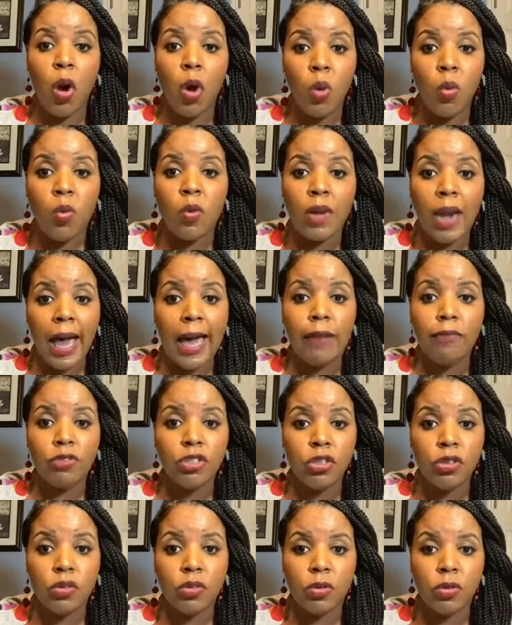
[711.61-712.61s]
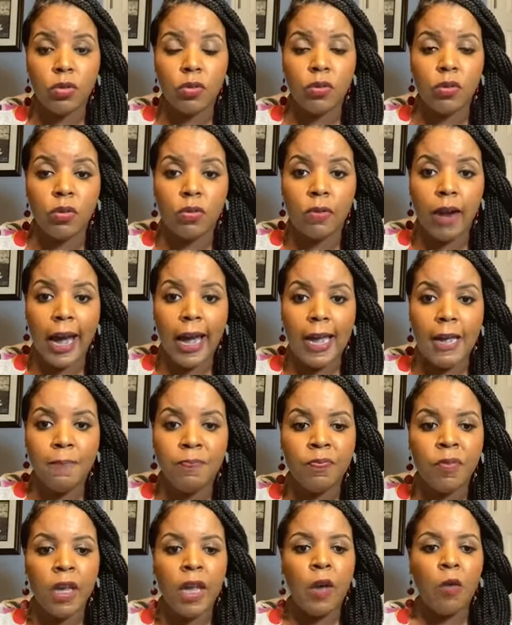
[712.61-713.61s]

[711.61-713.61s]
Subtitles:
own life too, right?